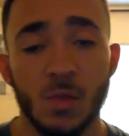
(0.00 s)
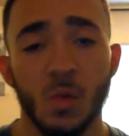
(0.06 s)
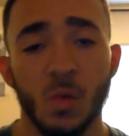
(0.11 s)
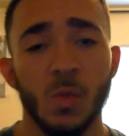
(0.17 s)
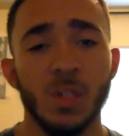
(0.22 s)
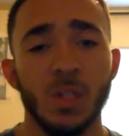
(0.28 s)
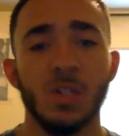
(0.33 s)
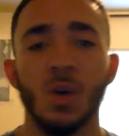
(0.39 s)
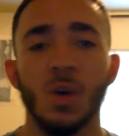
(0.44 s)
what
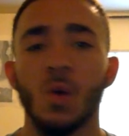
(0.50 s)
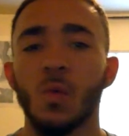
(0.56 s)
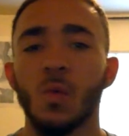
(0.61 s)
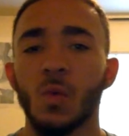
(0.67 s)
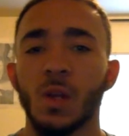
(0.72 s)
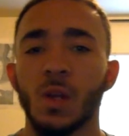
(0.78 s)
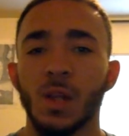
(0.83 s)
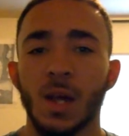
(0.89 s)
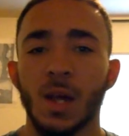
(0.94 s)
we don't
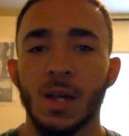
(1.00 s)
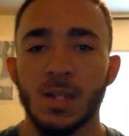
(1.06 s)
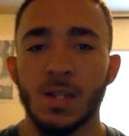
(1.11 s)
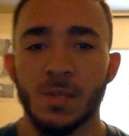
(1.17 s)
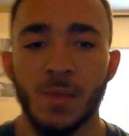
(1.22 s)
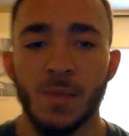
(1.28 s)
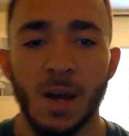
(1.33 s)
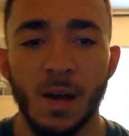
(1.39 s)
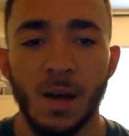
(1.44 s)
realize
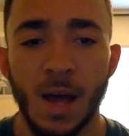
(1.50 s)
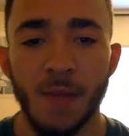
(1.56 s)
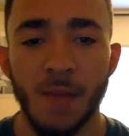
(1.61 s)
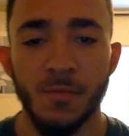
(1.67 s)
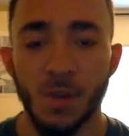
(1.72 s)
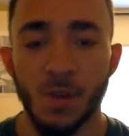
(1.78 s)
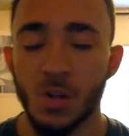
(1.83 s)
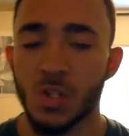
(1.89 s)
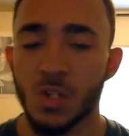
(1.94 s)
about
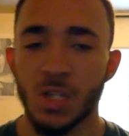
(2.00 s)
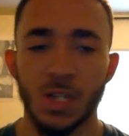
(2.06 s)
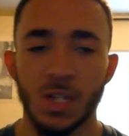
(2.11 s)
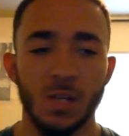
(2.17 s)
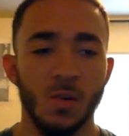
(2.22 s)
adversity